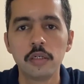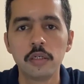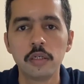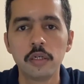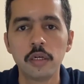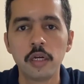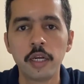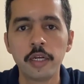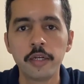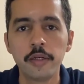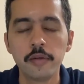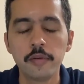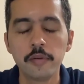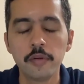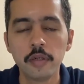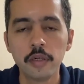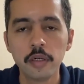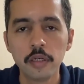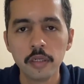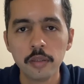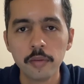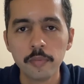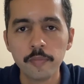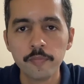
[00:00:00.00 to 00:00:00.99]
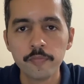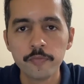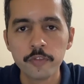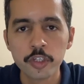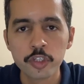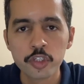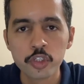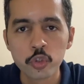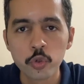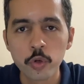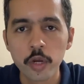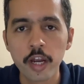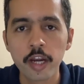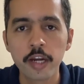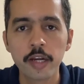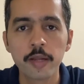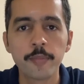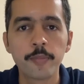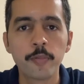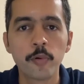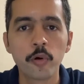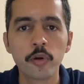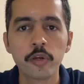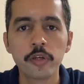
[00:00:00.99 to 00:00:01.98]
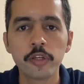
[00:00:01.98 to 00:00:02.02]
And just to add a
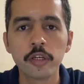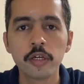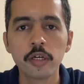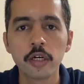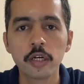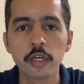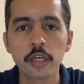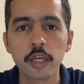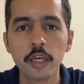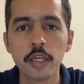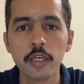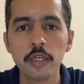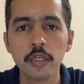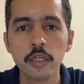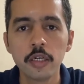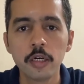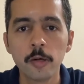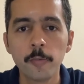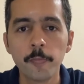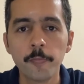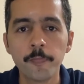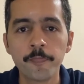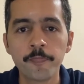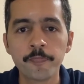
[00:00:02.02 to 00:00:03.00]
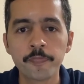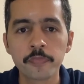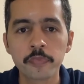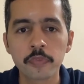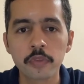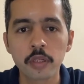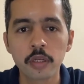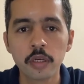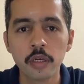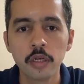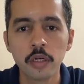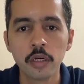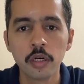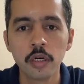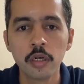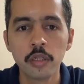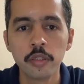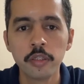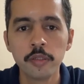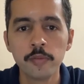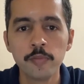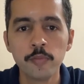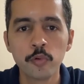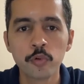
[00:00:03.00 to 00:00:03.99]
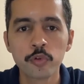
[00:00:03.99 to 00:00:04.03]
point here again,
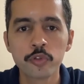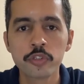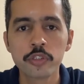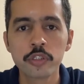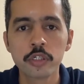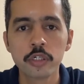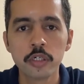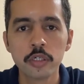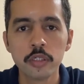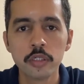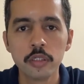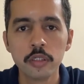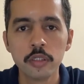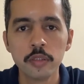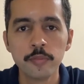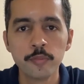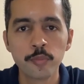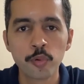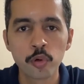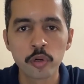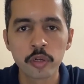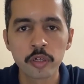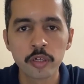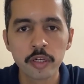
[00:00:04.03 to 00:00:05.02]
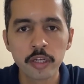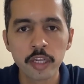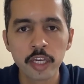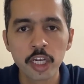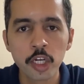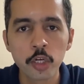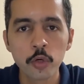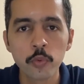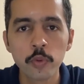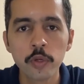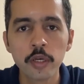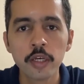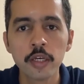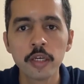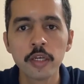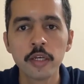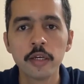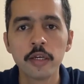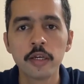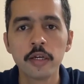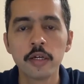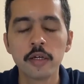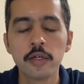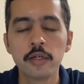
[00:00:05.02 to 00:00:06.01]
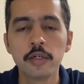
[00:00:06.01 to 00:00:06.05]
the most important takeaway
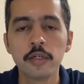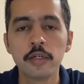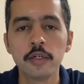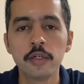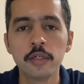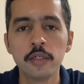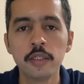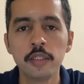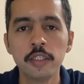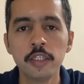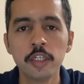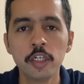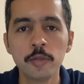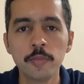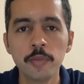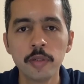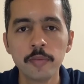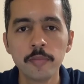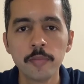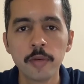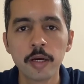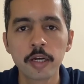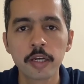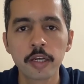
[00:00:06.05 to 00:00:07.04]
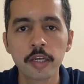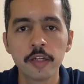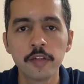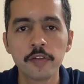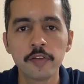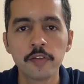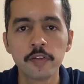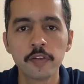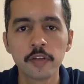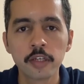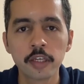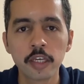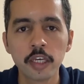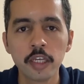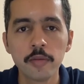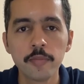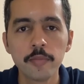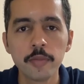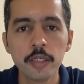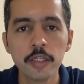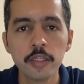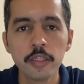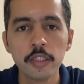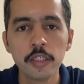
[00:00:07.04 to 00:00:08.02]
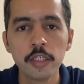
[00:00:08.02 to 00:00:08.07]
in the urban markets has again
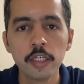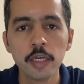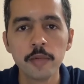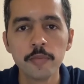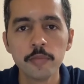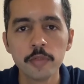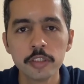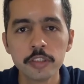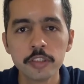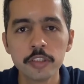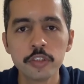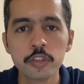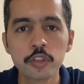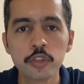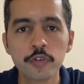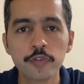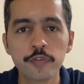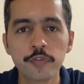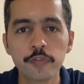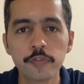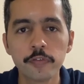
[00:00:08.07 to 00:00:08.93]
been the emergence of